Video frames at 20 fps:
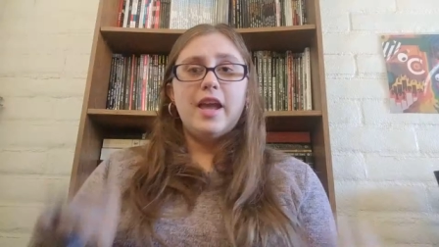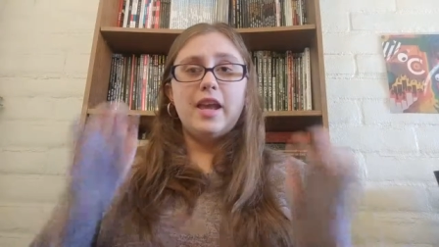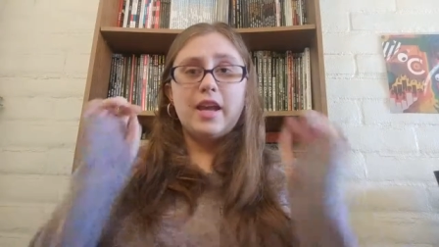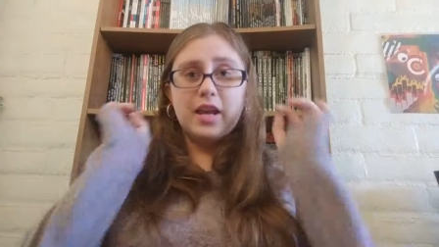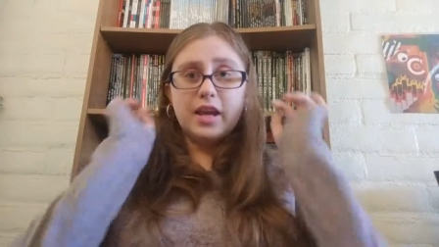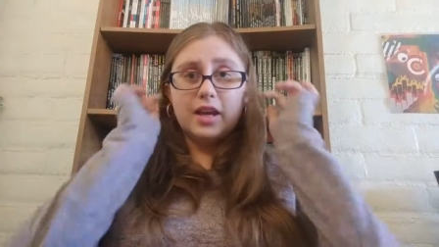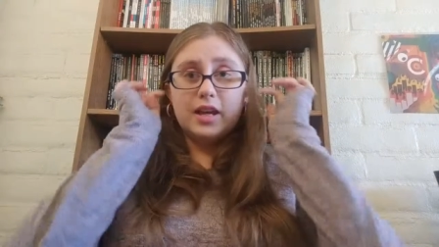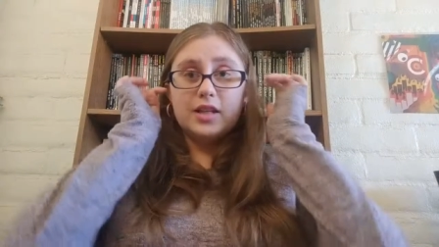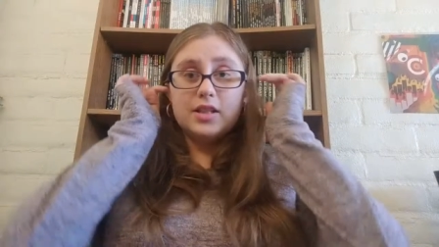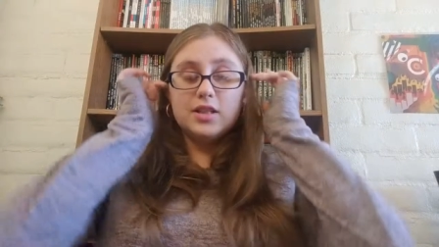
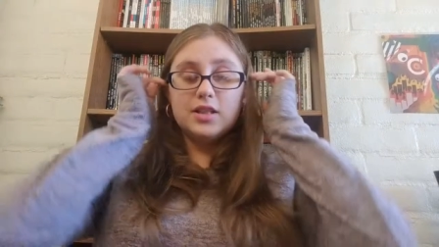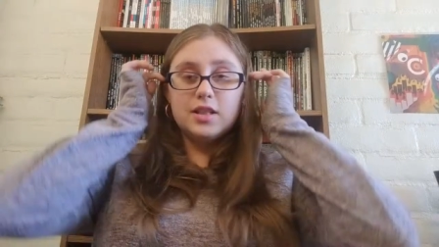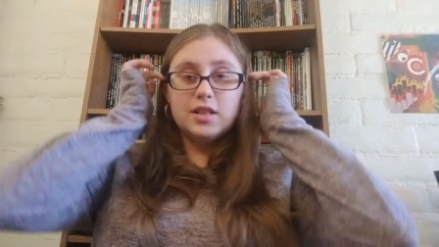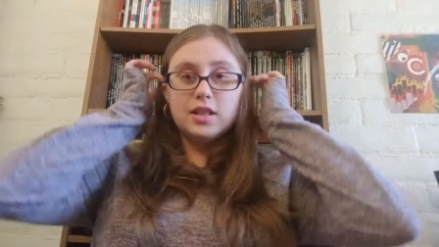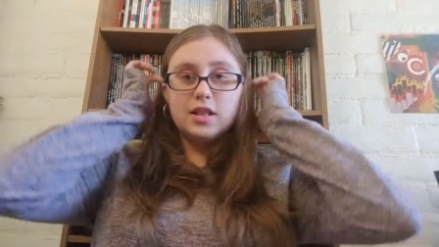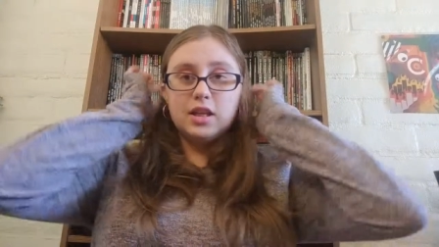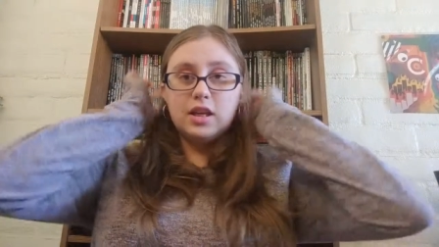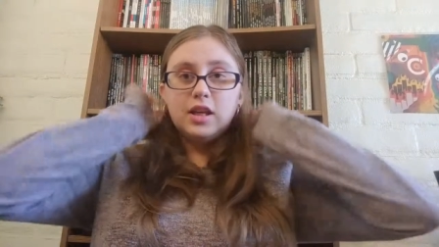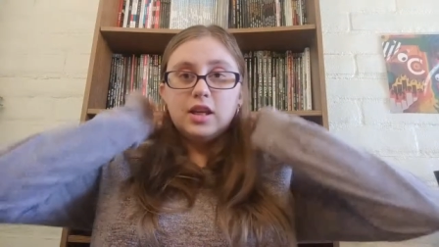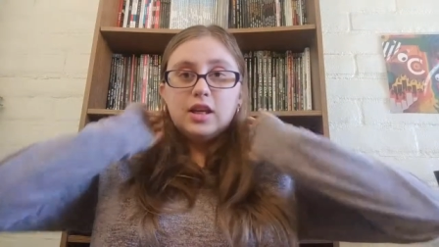
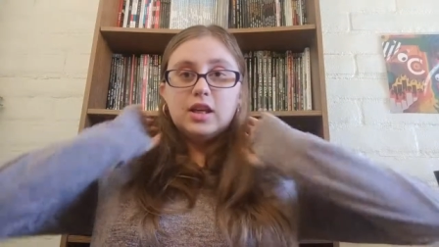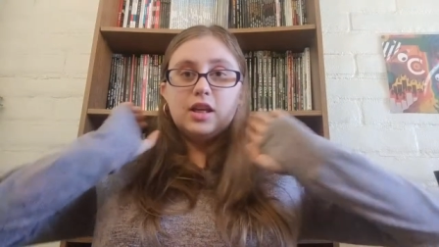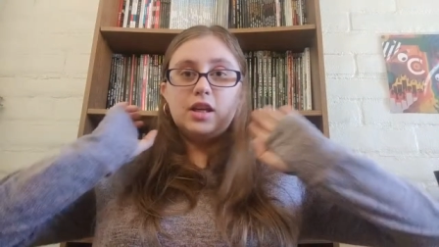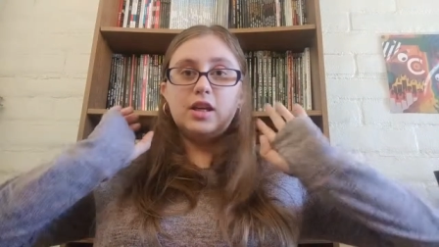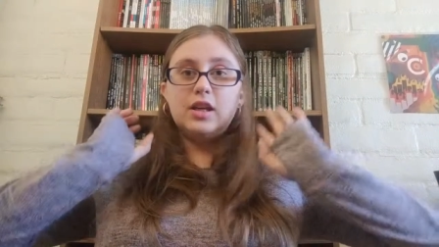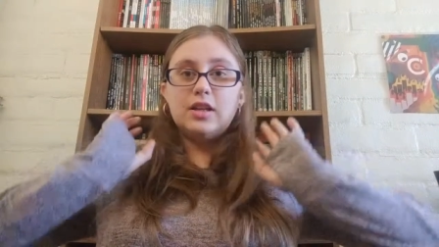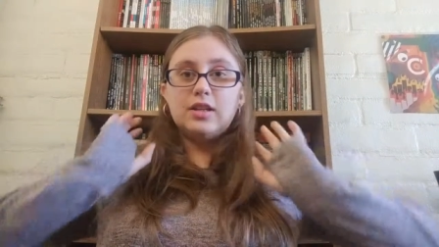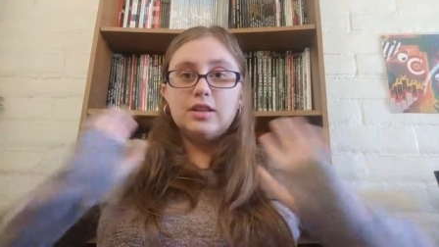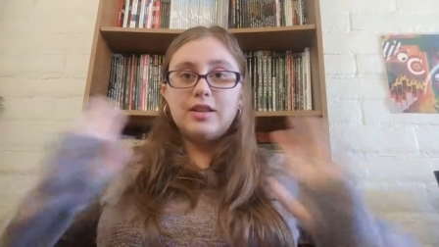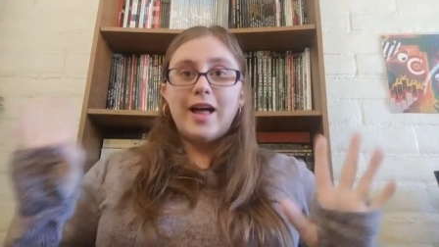and
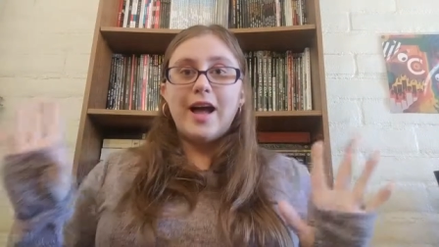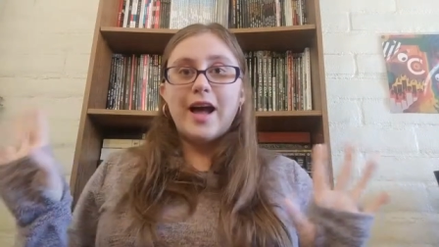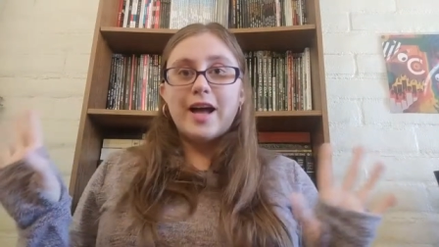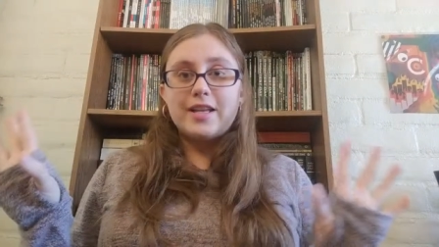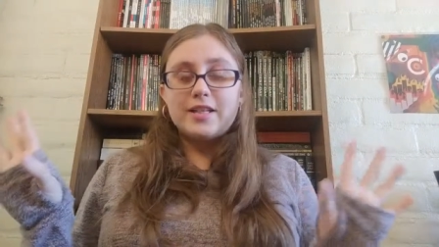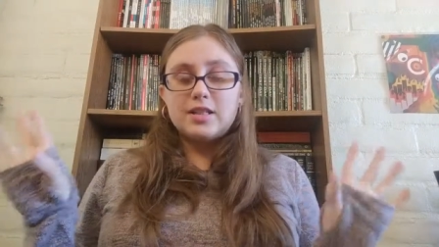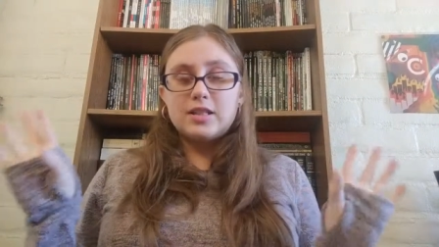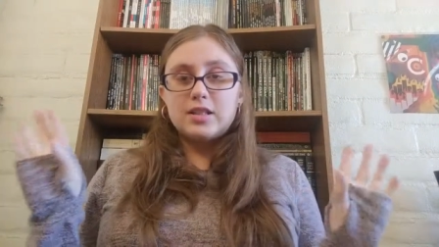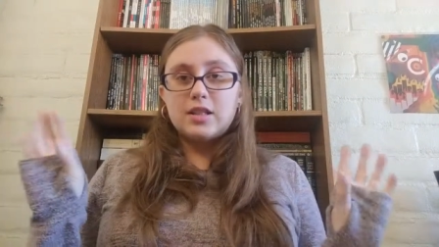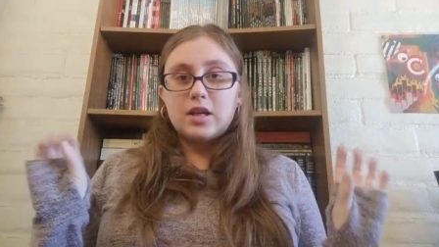the
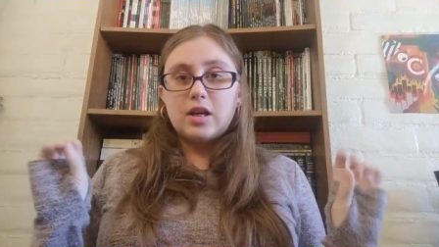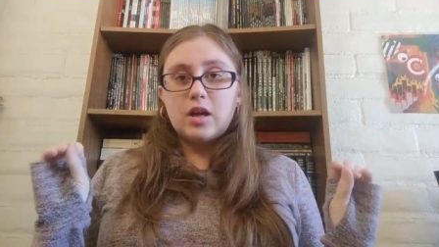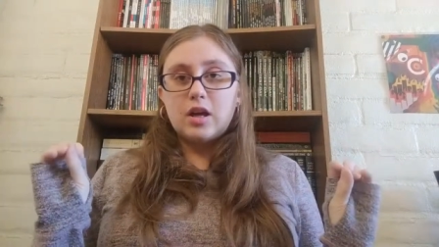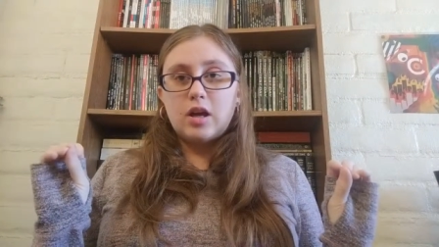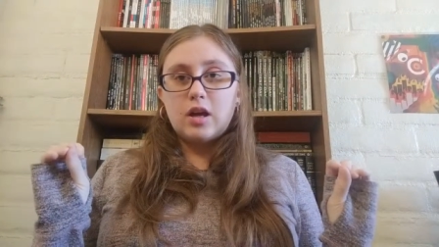last